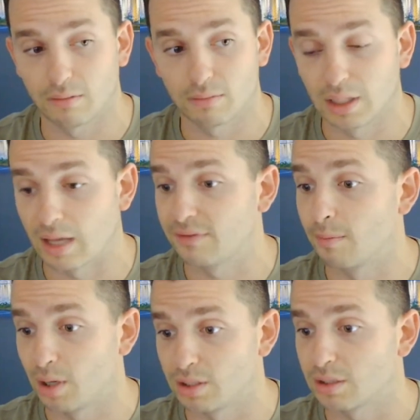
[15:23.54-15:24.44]
left a
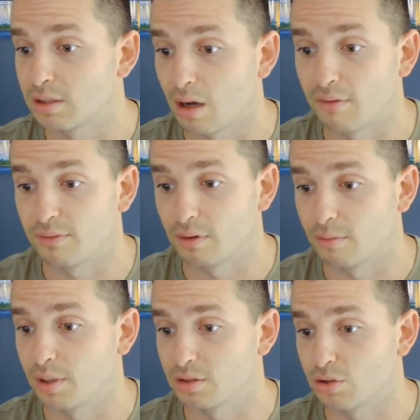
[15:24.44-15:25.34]
bunch of stuff or a
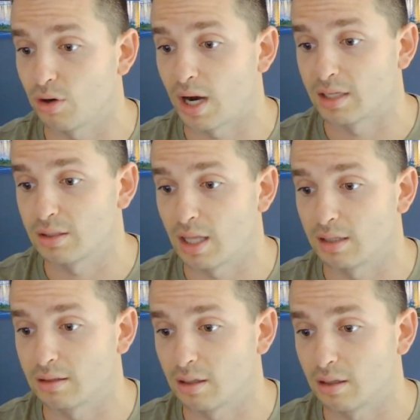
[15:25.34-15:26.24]
bunch of trash that
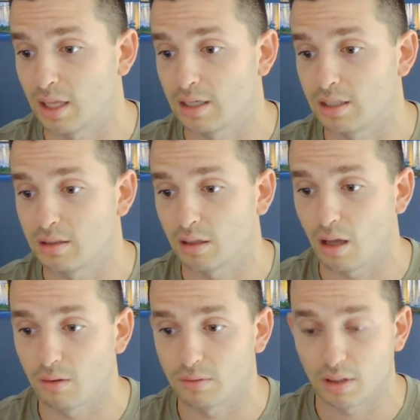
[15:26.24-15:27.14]
needs to go.
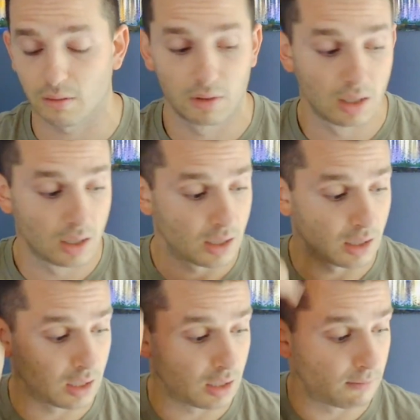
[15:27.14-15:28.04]
So
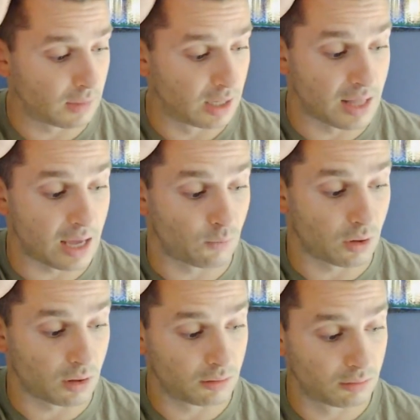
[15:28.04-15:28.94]
and then
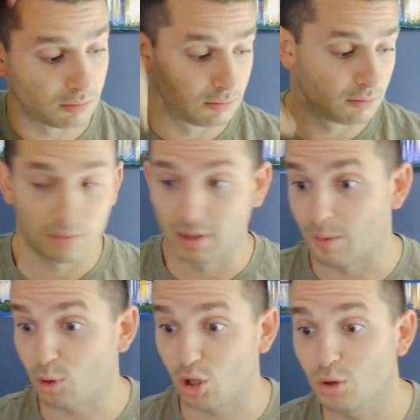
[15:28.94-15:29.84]
we're
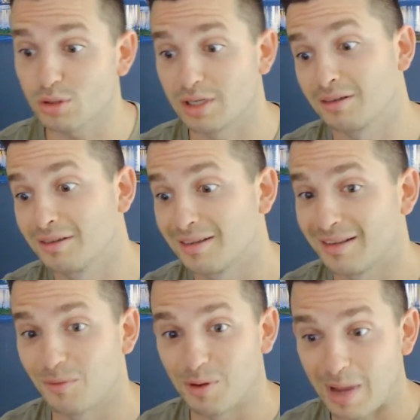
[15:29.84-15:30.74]
closing.
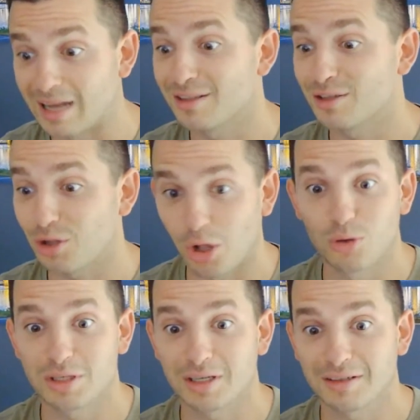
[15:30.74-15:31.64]
We made it to
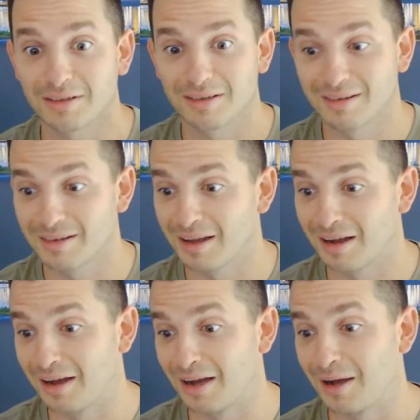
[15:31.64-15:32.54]
closing.
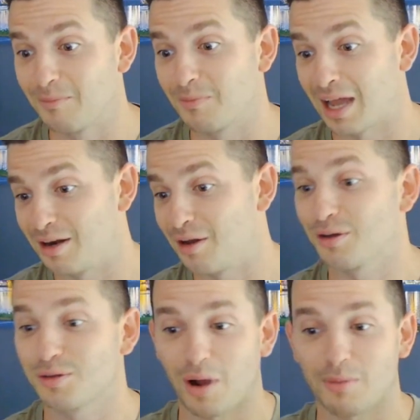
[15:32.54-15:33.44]
I know
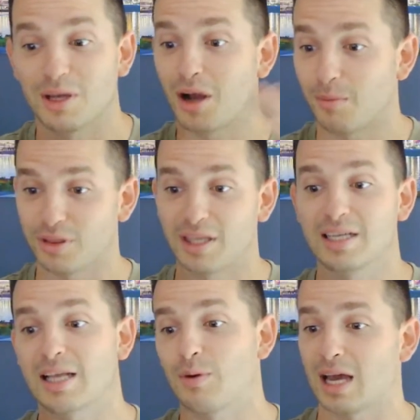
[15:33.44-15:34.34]
there's probably a couple
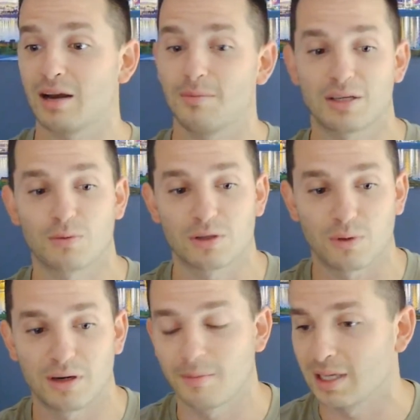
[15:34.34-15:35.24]
things that we kind of missed. We just
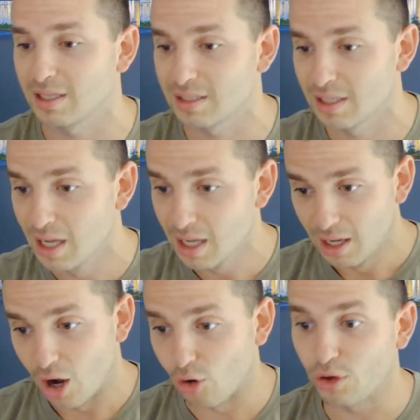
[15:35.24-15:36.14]
wanted to make this
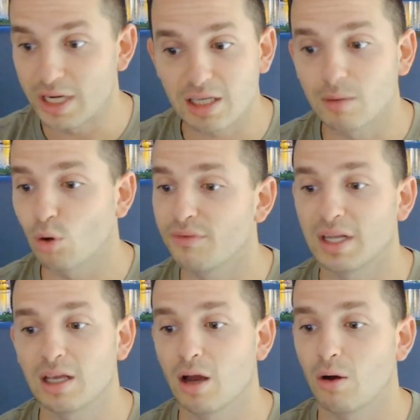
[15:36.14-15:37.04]
a reasonable
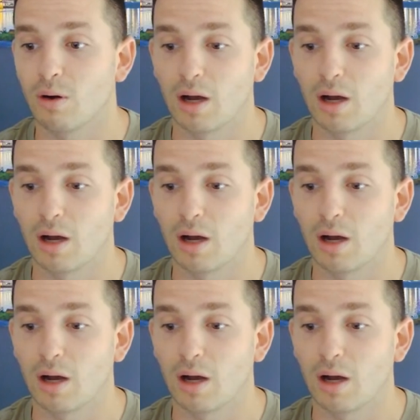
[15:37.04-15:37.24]
video.